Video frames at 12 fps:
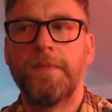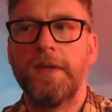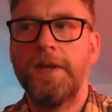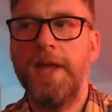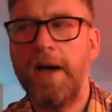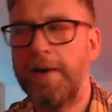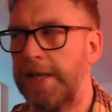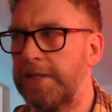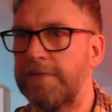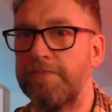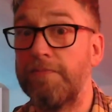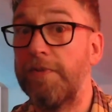Now
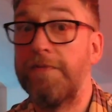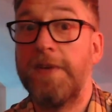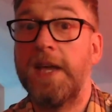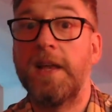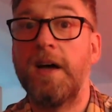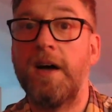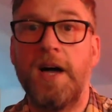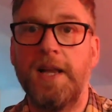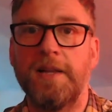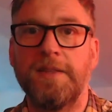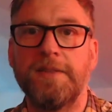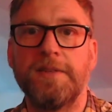let's reveal our
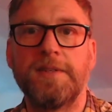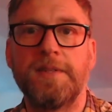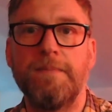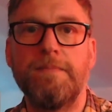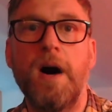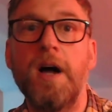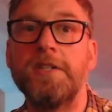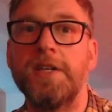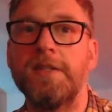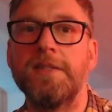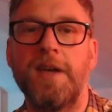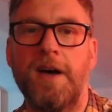islands. The
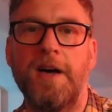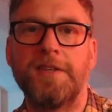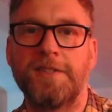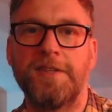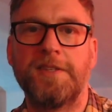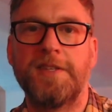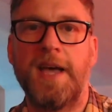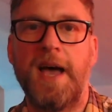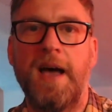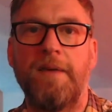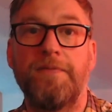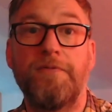Margins asks us to
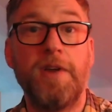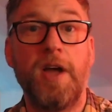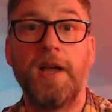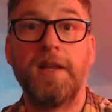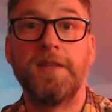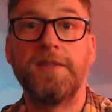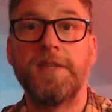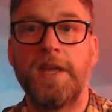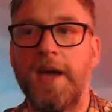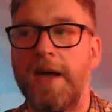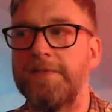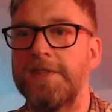have 3 islands, and
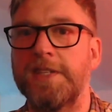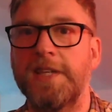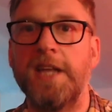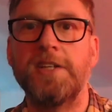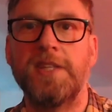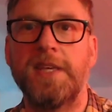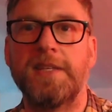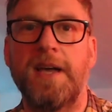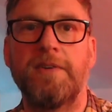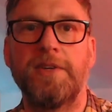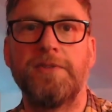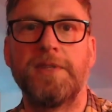I have sketched these
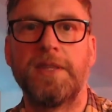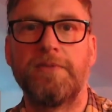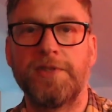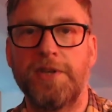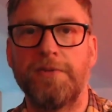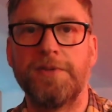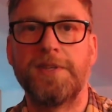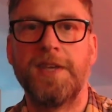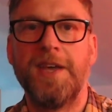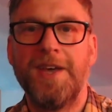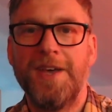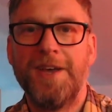out using the results
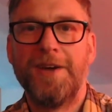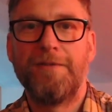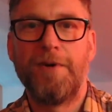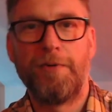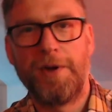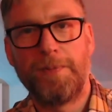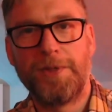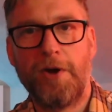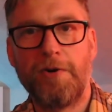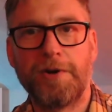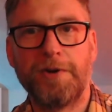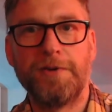rolled up in the
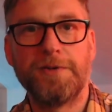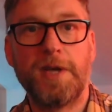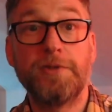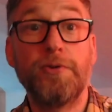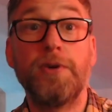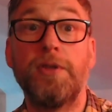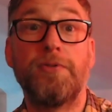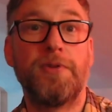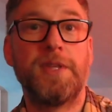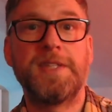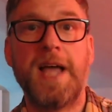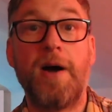oracles. I'll talk you through
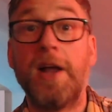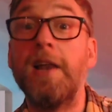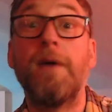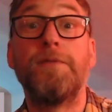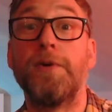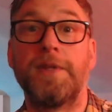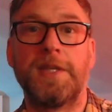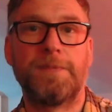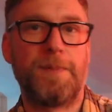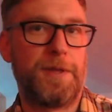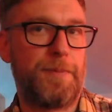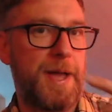these now. I love doing this,
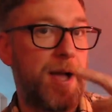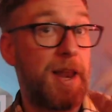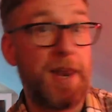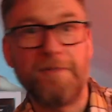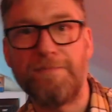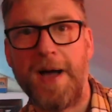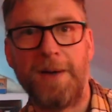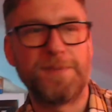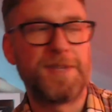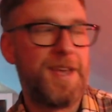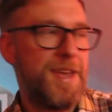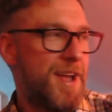by the way. I love
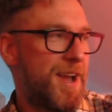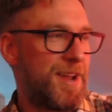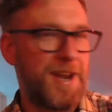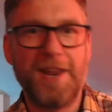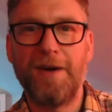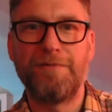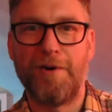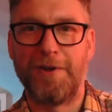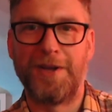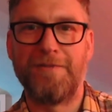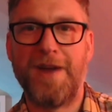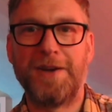maps, and I love
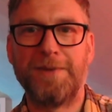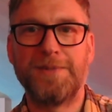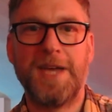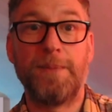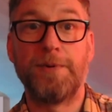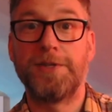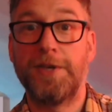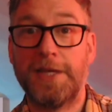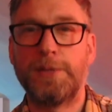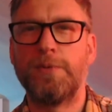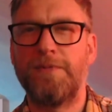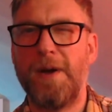rolling on random tables, so
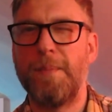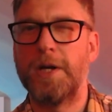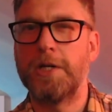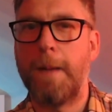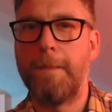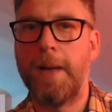this was very much my